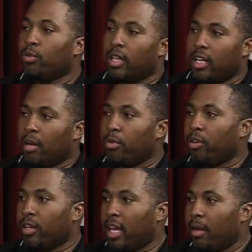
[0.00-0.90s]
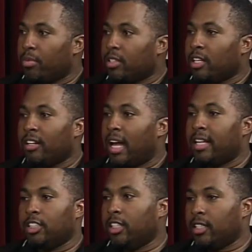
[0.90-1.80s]
when they come on your campus, they're
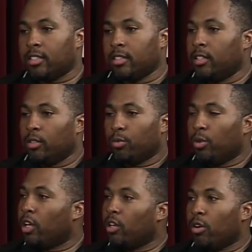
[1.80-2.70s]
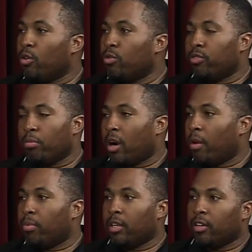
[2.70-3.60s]
not just regular old football
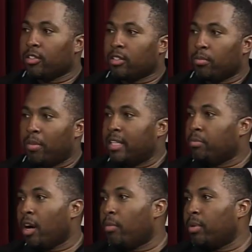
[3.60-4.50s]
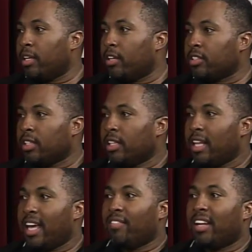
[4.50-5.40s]
players or baseball players.
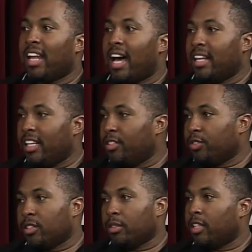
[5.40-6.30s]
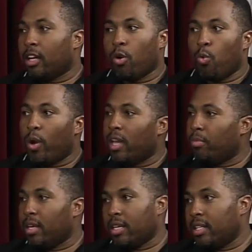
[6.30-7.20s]
They have a lot of interests that go way
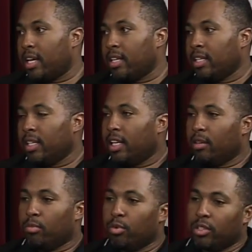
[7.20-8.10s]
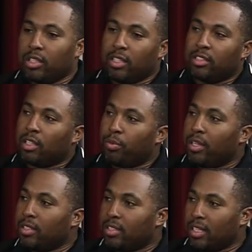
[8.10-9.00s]
beyond that. And the more things that we
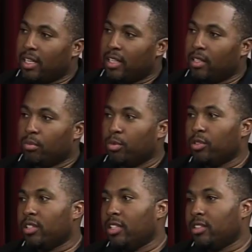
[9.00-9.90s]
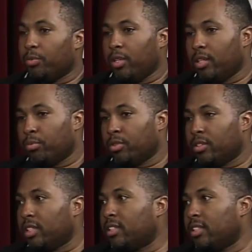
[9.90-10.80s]
can sell and the more things that we can
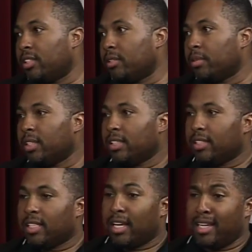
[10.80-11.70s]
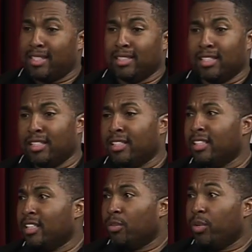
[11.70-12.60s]
present to them to say, hey, look here,
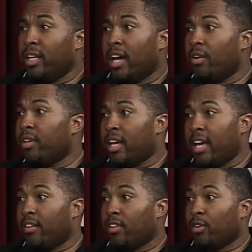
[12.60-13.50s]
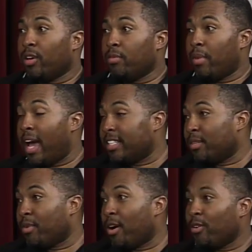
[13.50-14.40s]
we not only have a great
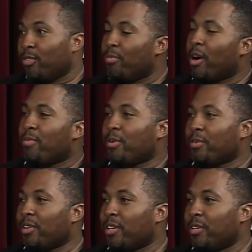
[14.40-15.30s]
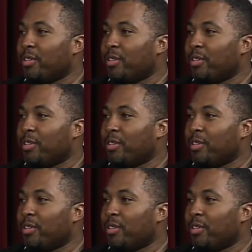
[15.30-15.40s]
basketball or football program,